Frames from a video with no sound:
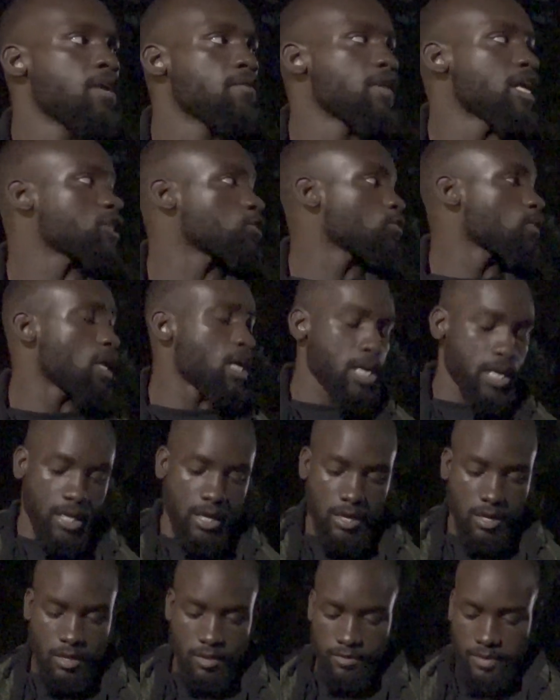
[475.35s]
That's
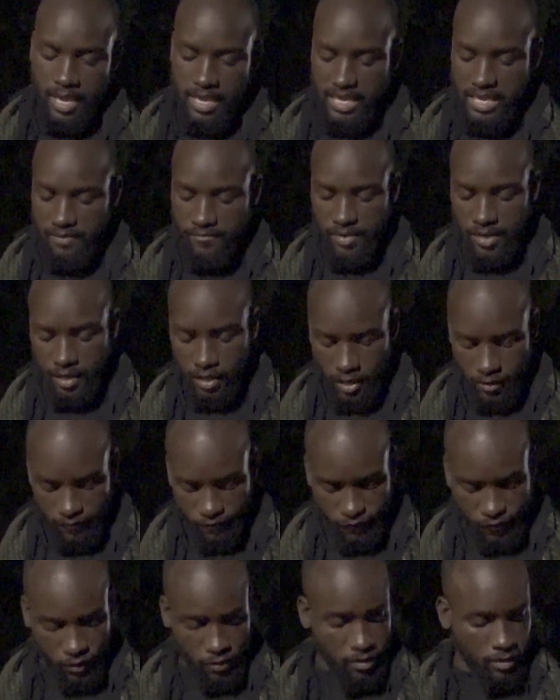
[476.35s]
why they even
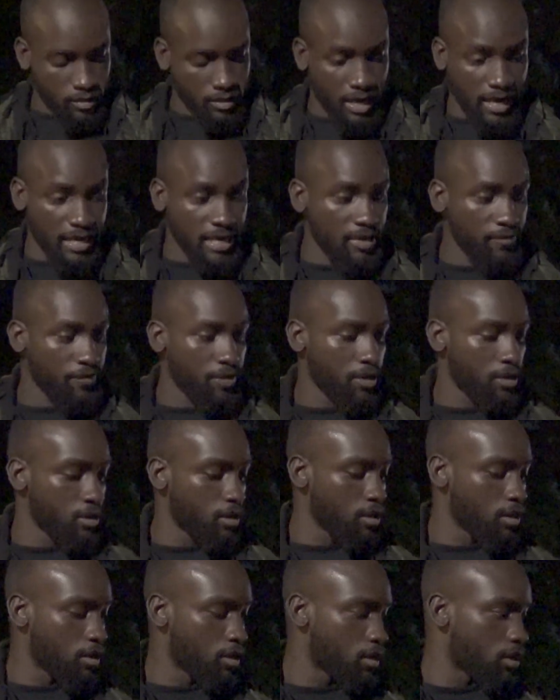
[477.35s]
confu- they even uh,
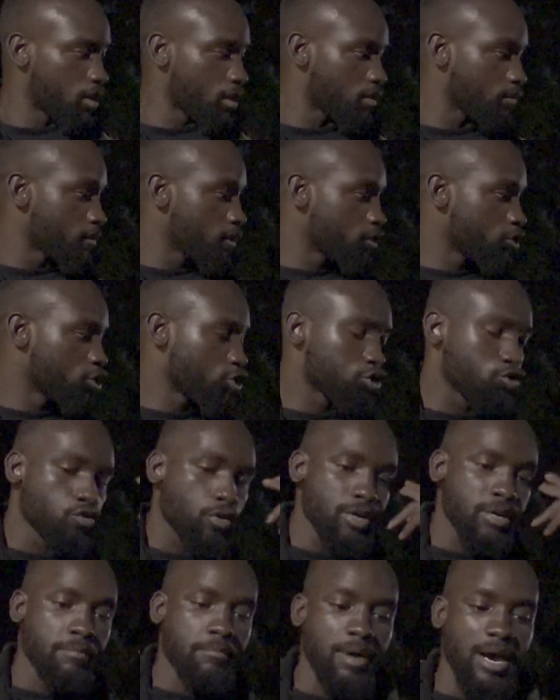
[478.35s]
uh,
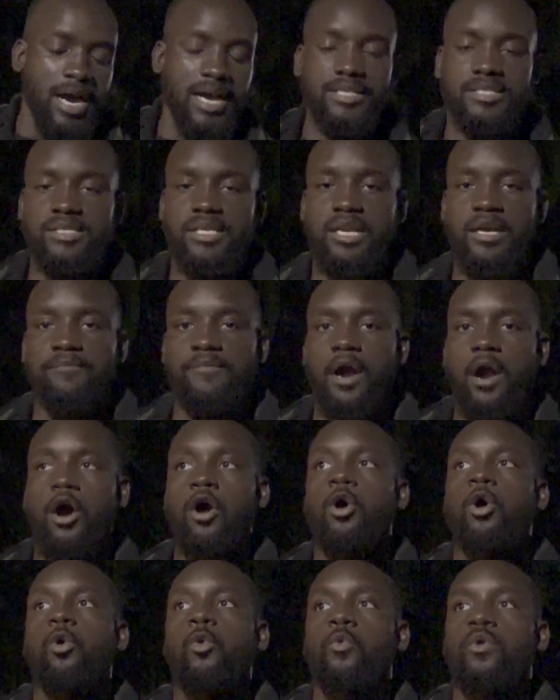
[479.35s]
destroy the mindset of our
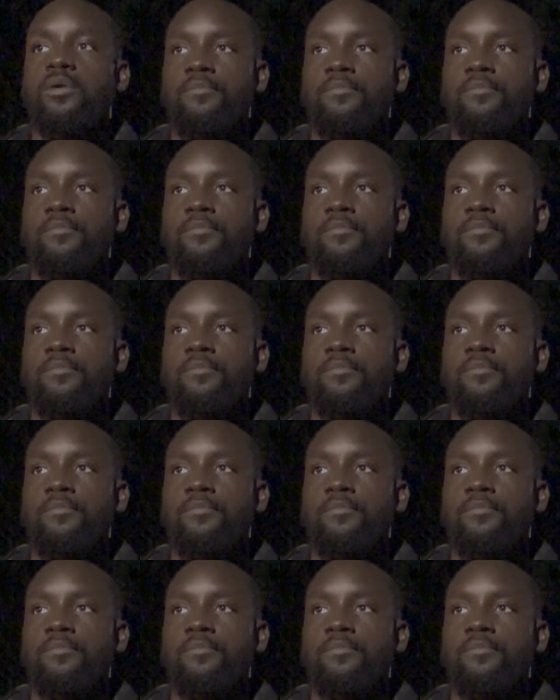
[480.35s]
own